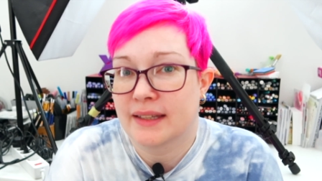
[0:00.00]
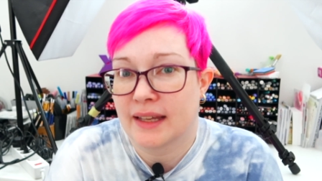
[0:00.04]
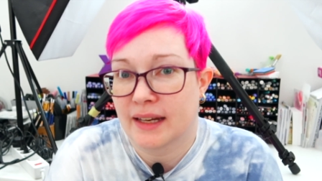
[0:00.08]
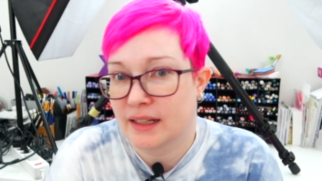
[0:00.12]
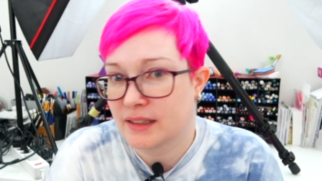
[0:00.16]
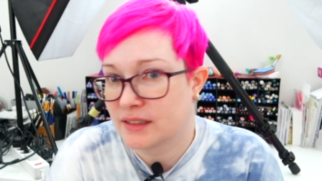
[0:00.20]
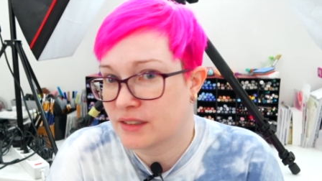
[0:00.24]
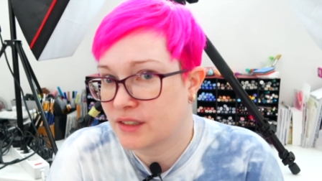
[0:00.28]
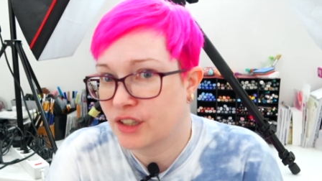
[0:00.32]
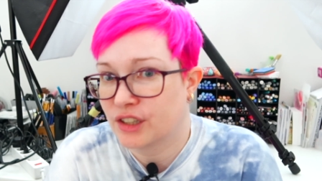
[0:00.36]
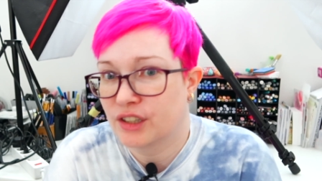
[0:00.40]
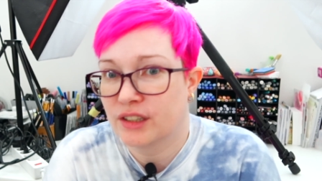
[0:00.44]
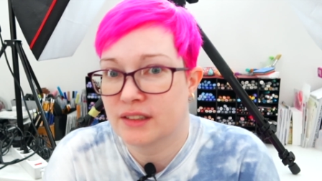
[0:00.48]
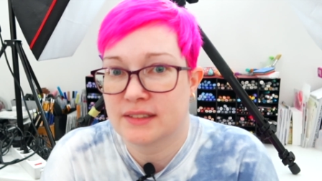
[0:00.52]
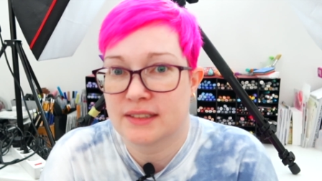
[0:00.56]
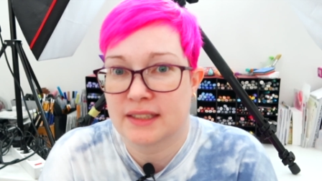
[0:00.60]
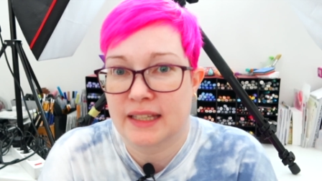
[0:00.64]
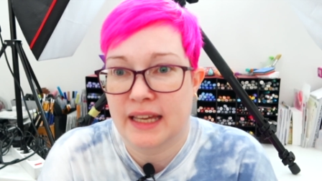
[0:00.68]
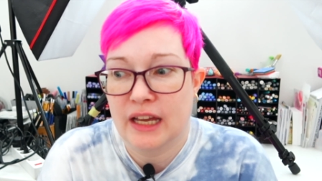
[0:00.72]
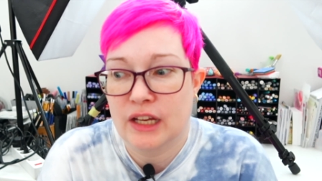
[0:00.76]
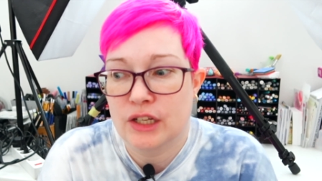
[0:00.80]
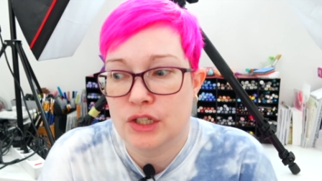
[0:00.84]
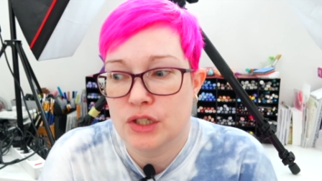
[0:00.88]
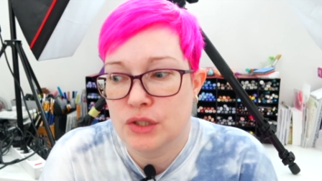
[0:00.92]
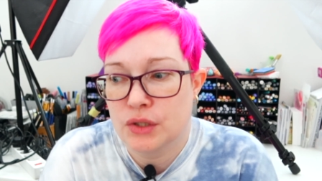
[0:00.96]
at a certain
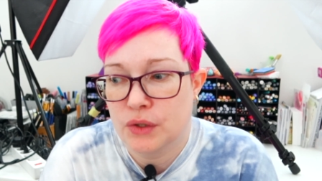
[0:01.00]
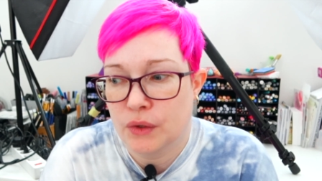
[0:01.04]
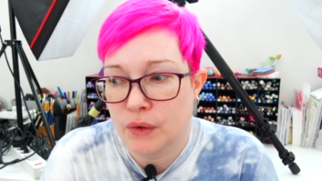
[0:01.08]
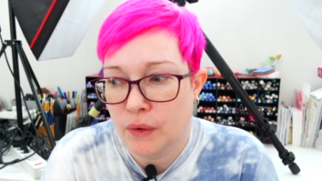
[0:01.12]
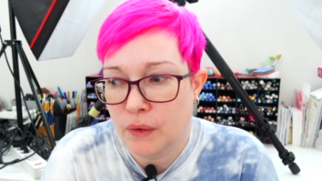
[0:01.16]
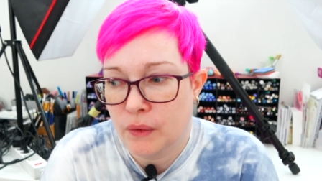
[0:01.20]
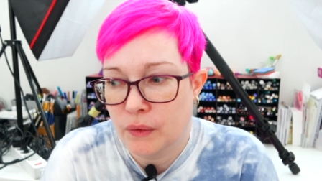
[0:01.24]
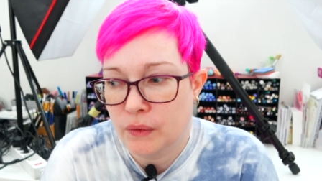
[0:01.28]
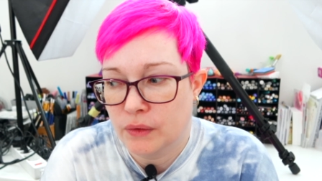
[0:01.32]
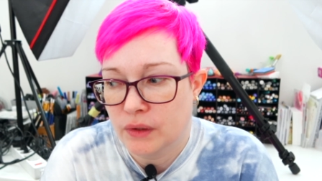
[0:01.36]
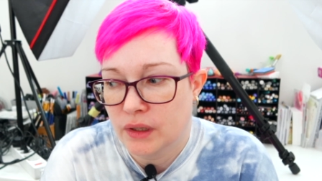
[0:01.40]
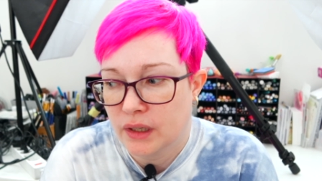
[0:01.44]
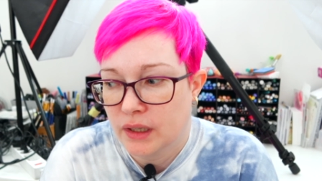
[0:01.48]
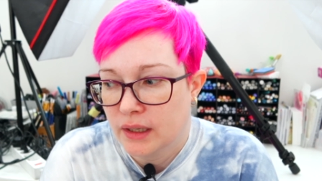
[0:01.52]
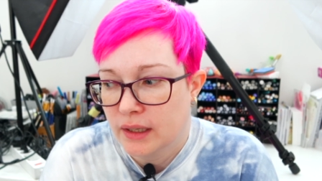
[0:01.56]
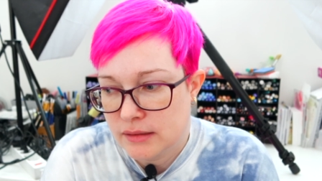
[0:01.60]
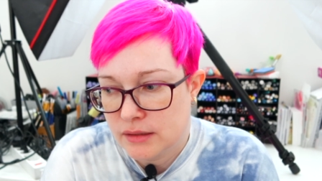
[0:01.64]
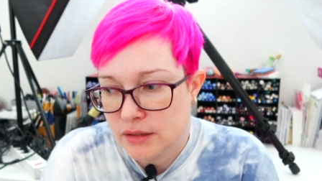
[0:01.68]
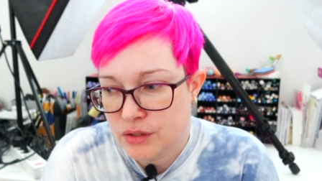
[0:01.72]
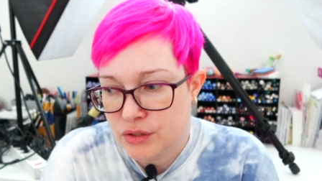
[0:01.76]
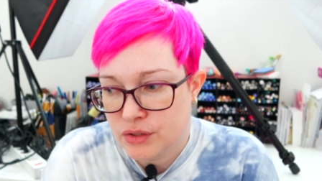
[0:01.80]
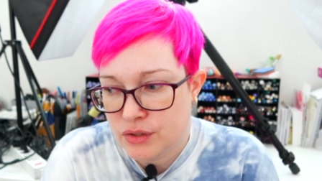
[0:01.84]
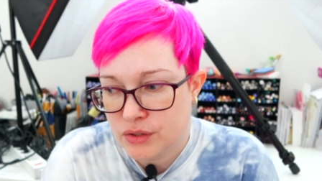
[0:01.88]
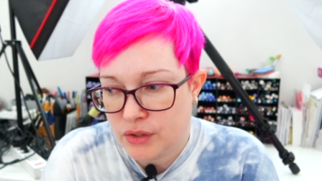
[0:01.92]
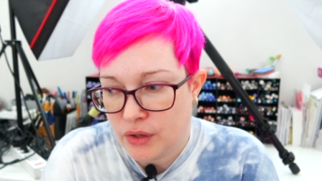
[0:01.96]
schedule.
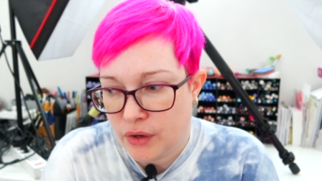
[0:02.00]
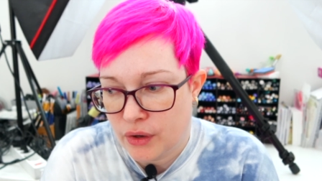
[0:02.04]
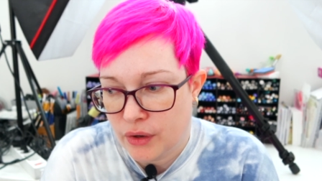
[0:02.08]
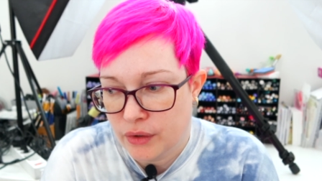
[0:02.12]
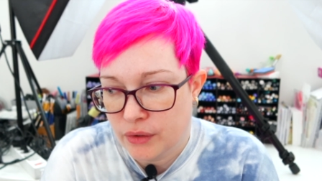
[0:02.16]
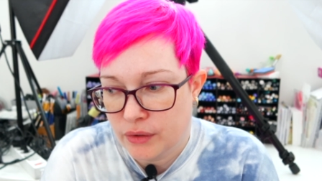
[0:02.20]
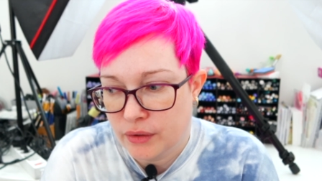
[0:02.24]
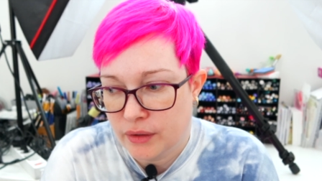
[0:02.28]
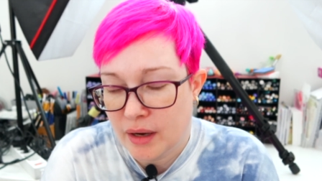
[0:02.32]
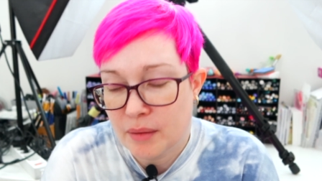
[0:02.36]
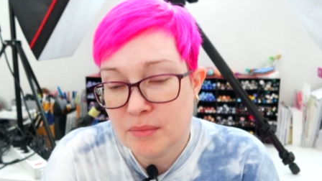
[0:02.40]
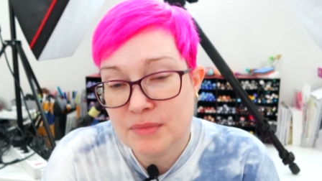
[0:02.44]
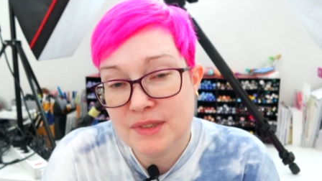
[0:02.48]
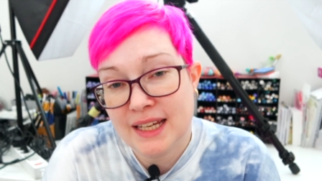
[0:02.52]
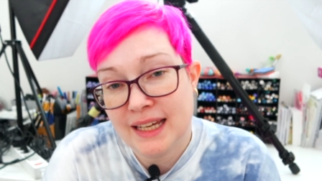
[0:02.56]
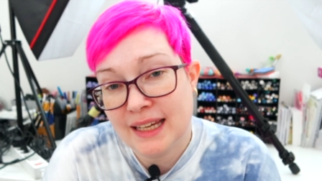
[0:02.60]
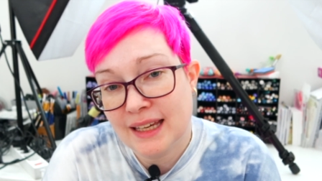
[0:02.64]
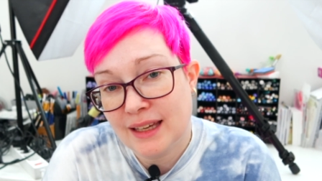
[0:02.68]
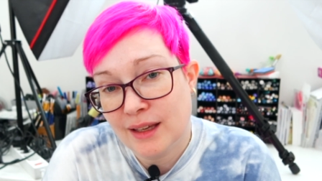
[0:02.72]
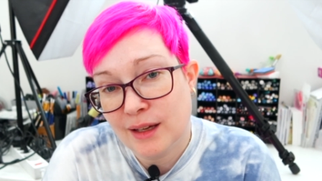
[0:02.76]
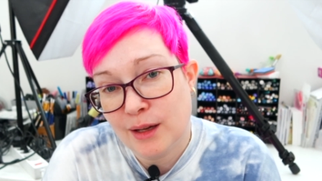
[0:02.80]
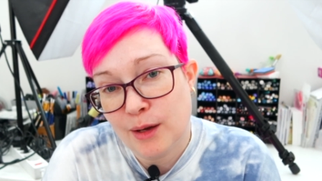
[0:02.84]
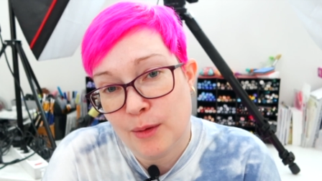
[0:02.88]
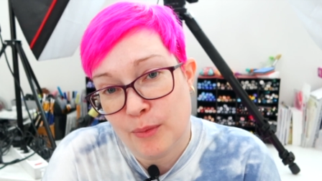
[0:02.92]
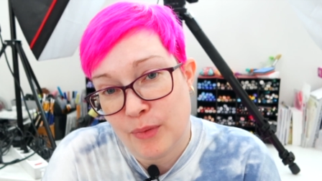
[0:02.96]
So I'm
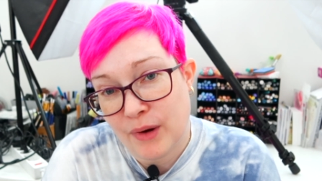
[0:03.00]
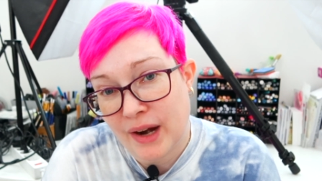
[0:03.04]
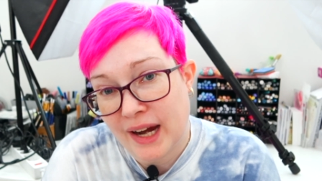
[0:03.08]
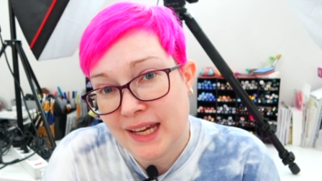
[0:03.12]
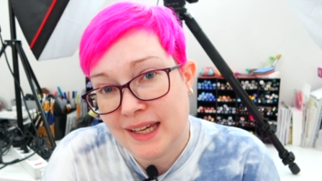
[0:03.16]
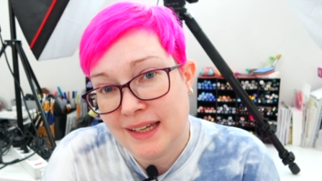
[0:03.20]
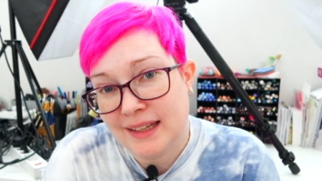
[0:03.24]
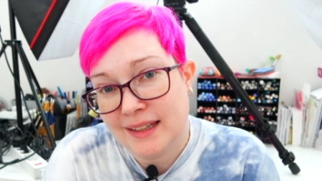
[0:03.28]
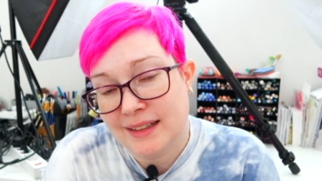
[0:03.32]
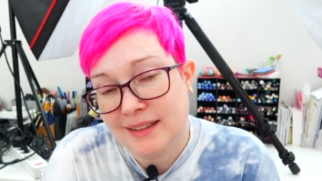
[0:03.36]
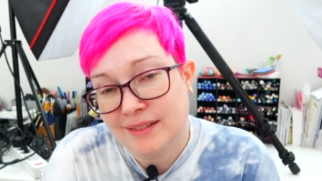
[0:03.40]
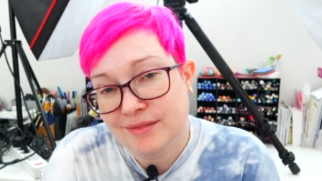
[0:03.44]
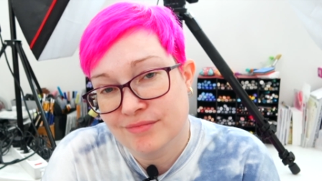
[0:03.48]
taking a break.